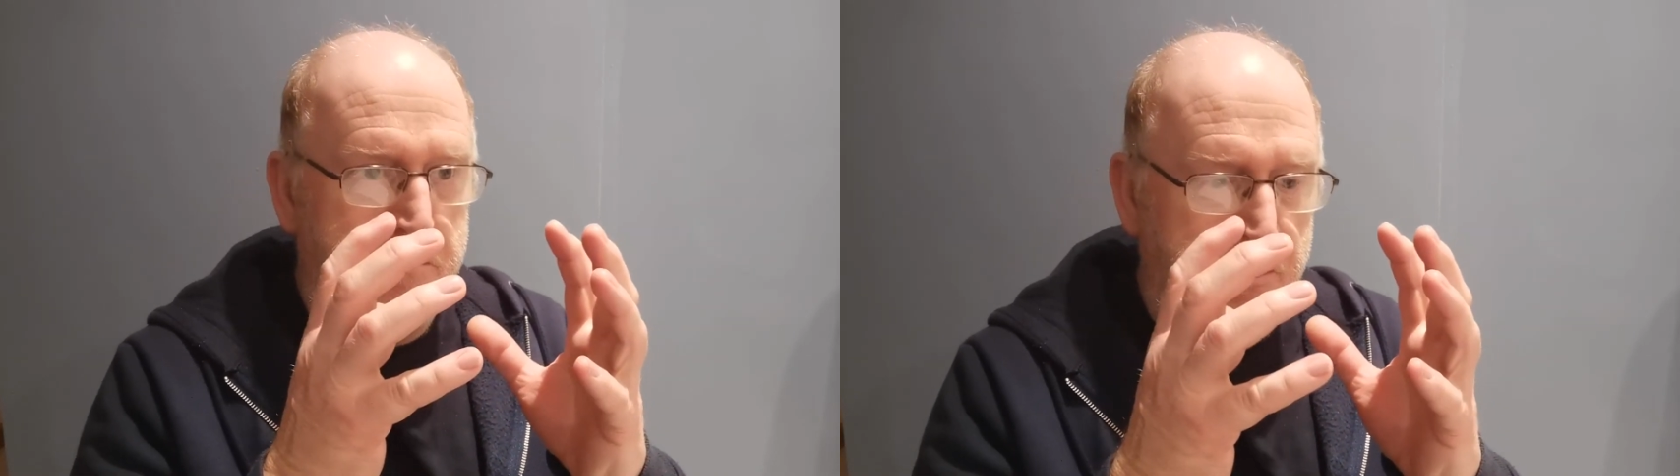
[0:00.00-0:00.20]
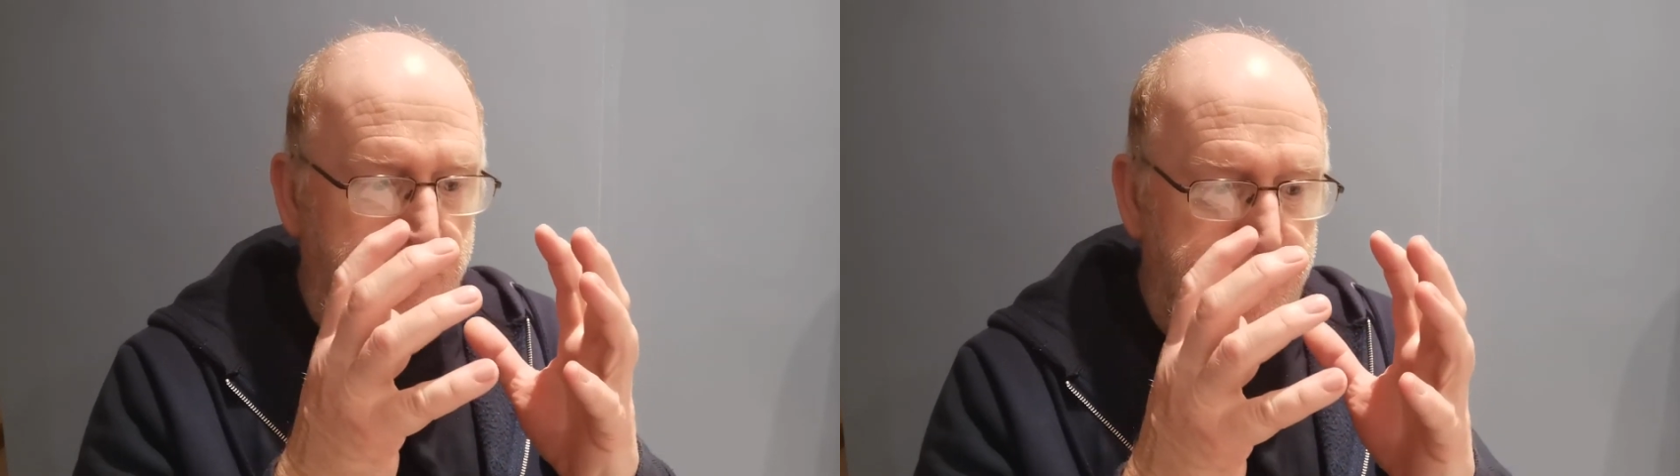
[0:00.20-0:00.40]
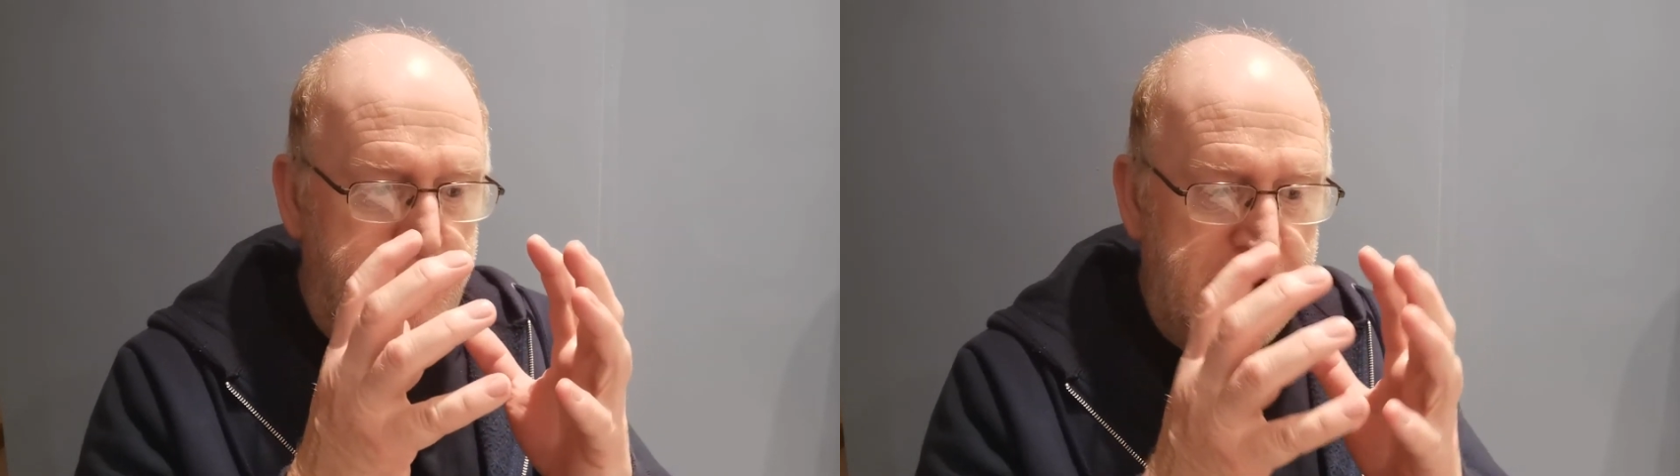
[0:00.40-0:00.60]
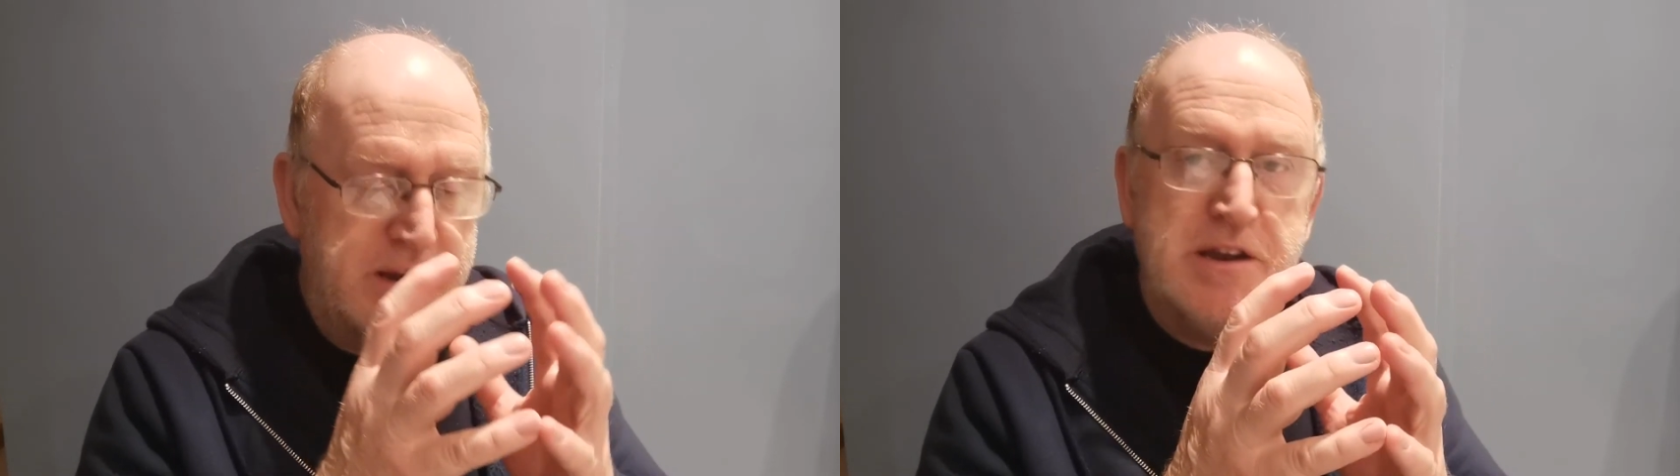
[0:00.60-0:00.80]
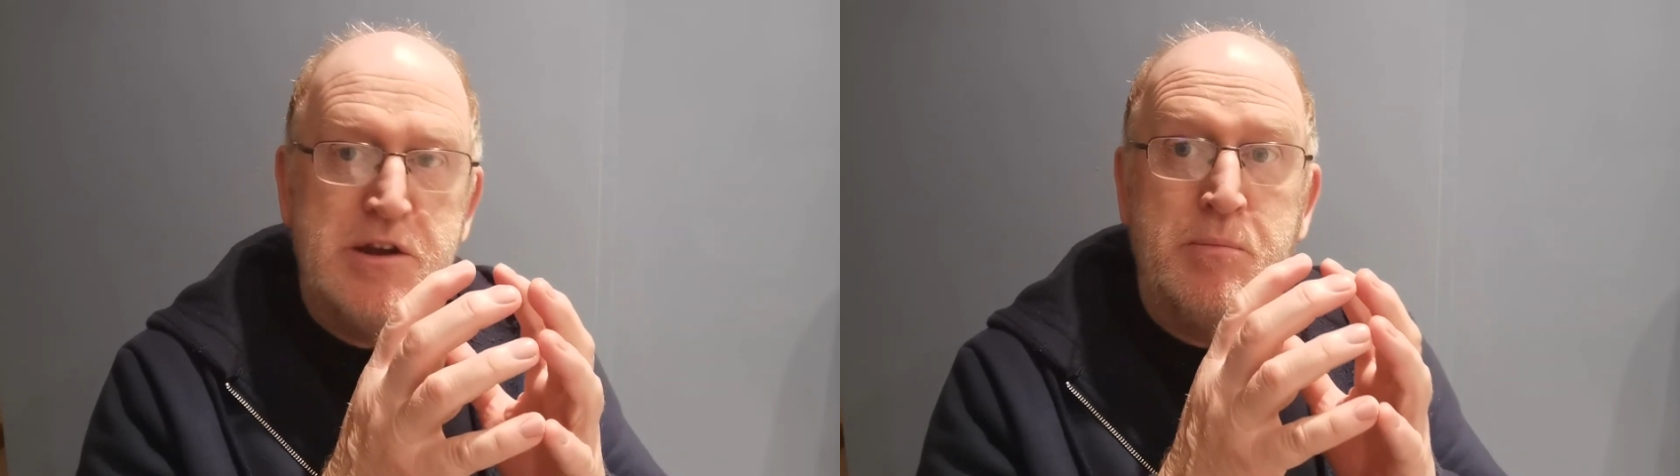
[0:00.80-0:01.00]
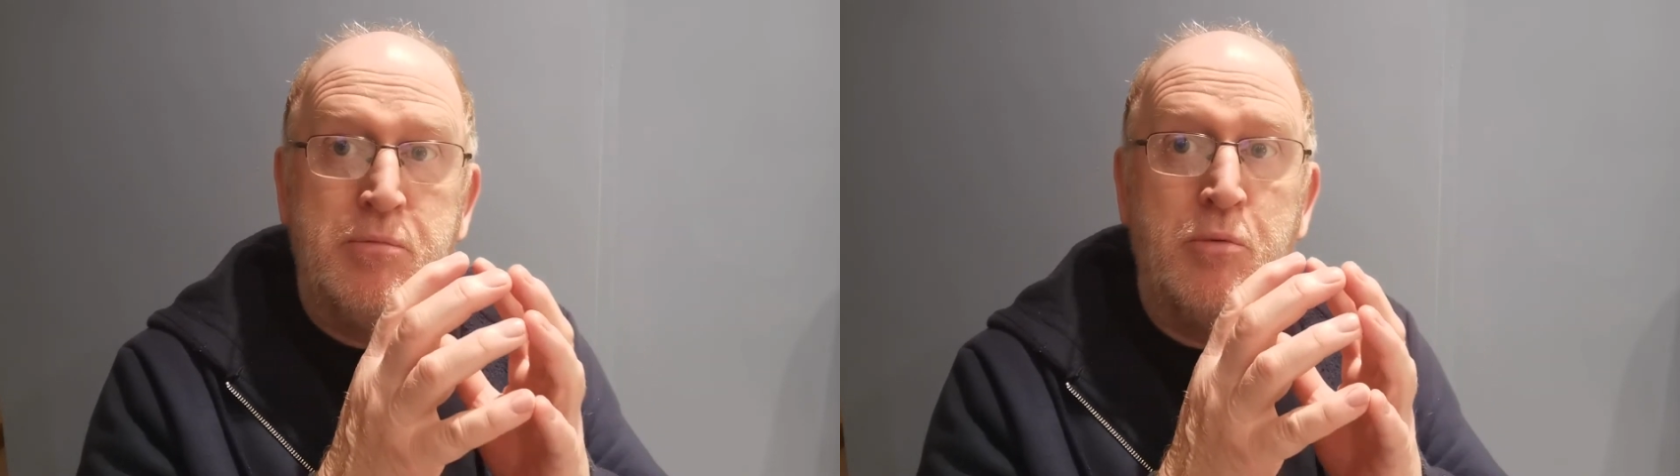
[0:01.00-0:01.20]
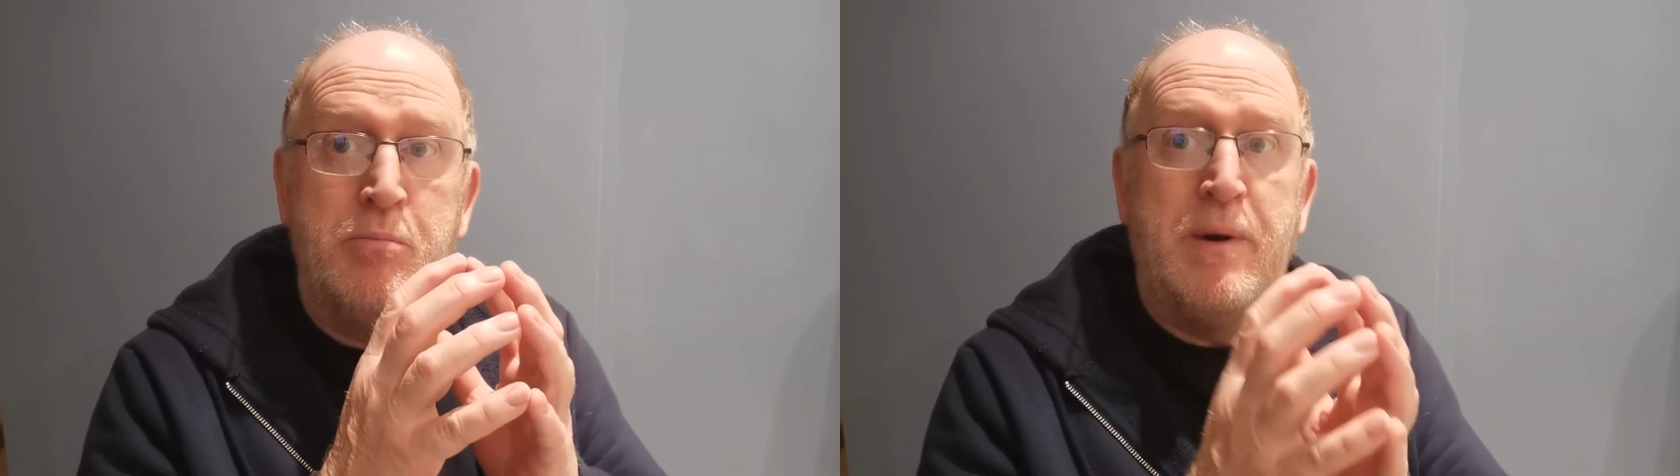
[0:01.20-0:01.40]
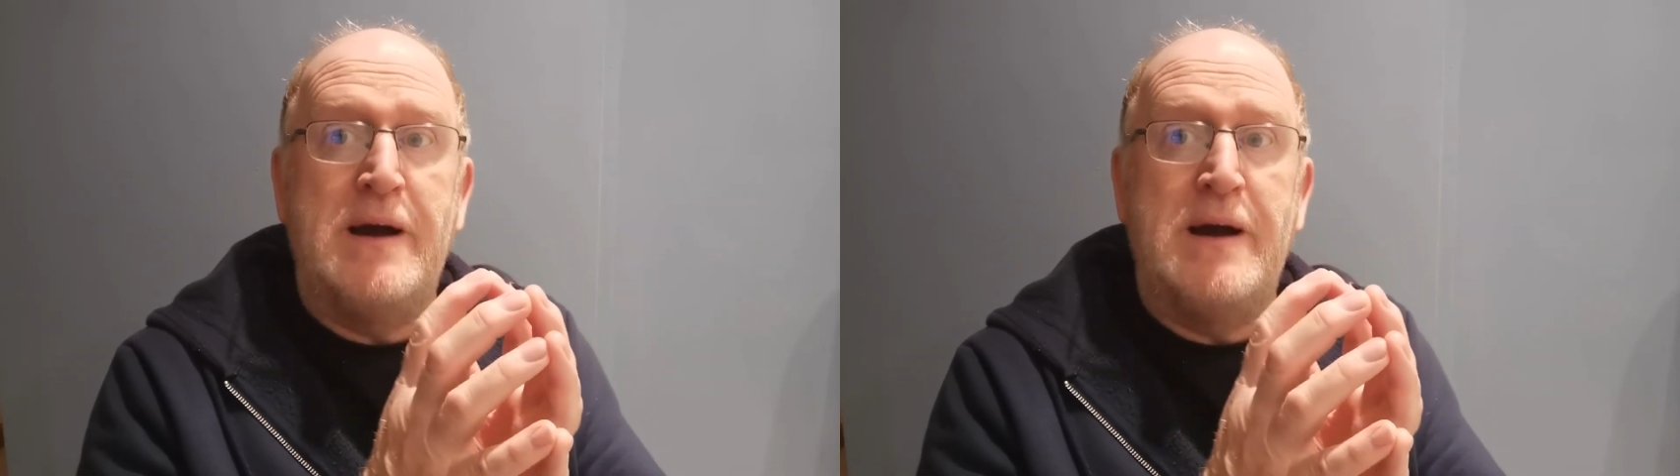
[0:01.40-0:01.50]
being mended and put